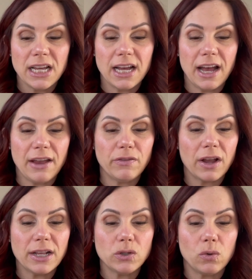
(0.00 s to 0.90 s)
I
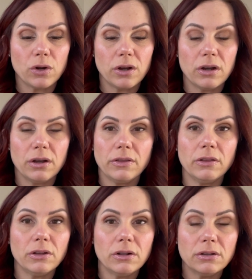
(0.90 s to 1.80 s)
forgot to order the
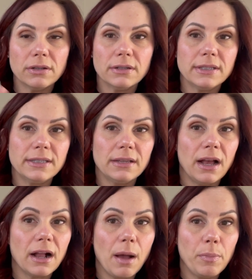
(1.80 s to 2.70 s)
little
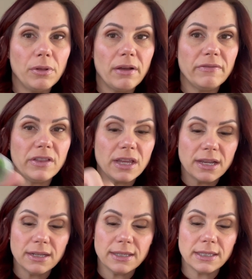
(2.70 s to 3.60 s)
a couple of
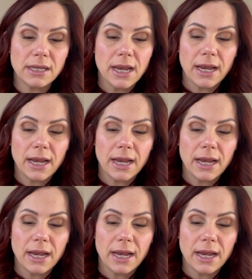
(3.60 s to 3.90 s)
these